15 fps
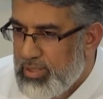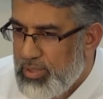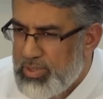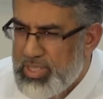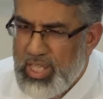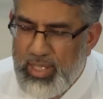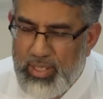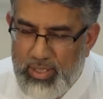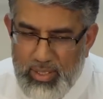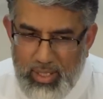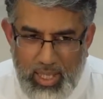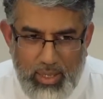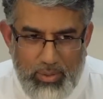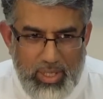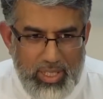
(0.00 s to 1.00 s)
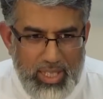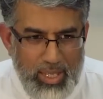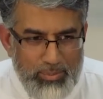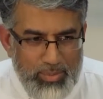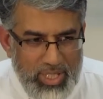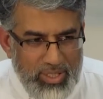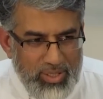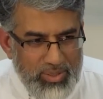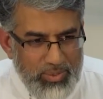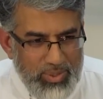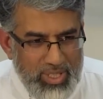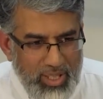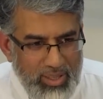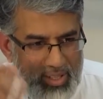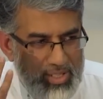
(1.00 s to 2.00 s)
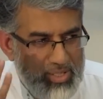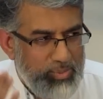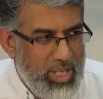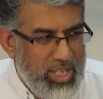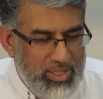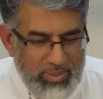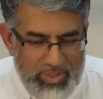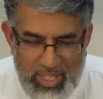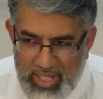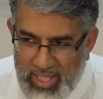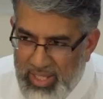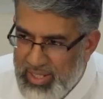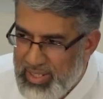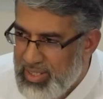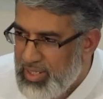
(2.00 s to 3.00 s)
You say, how can that be with Allah subhanahu wa ta'ala?